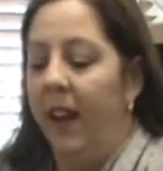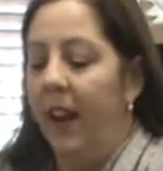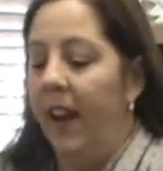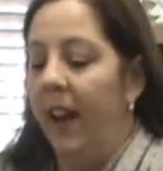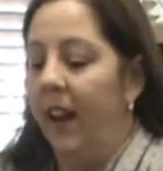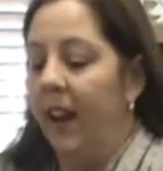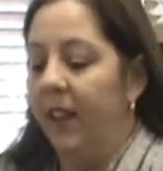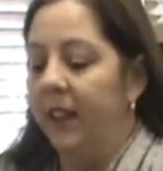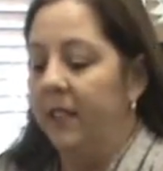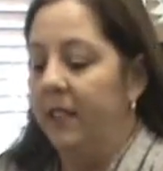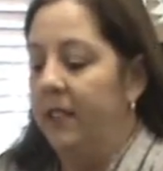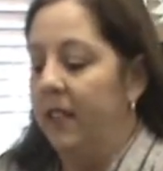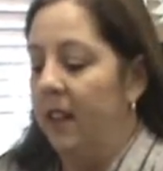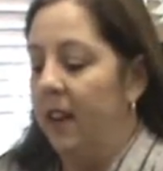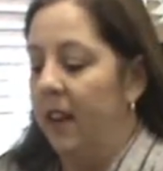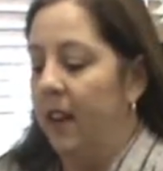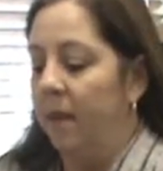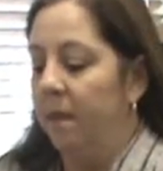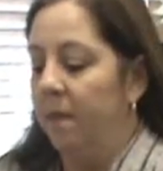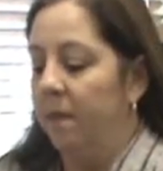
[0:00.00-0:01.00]
And
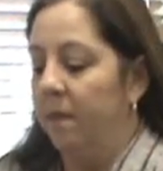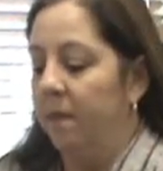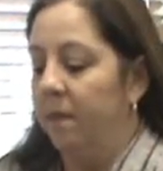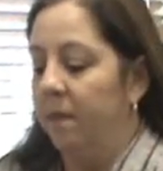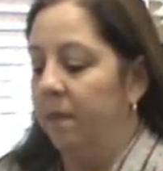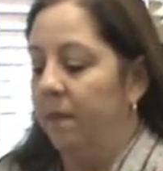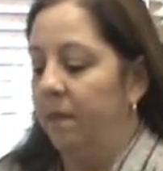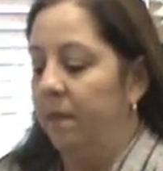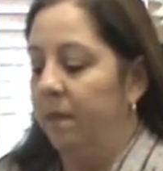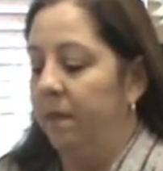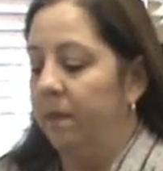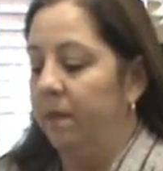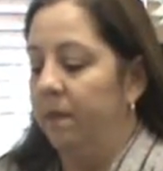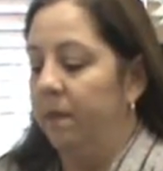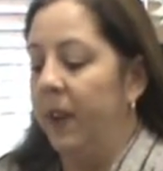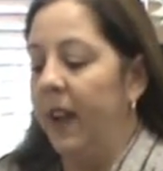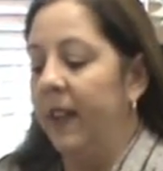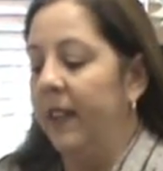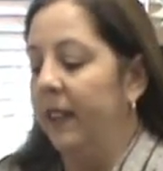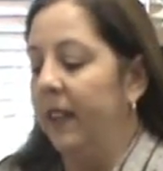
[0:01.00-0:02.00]

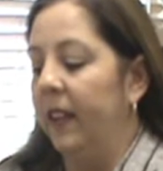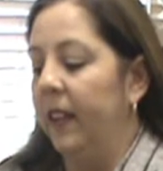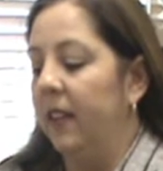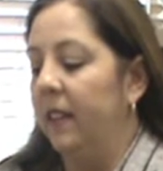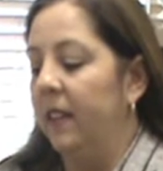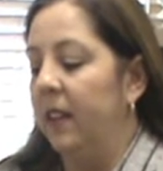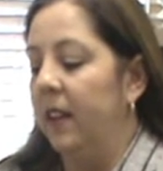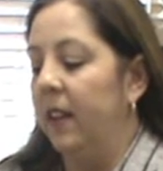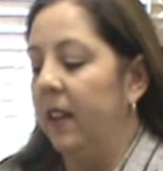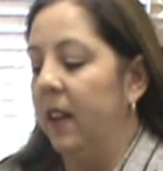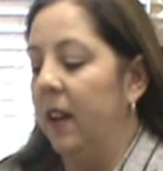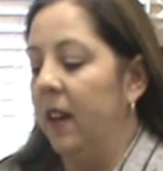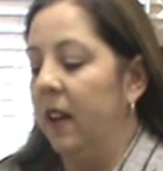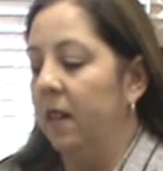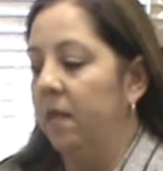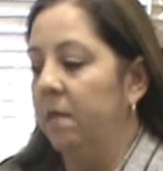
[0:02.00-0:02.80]
finally, the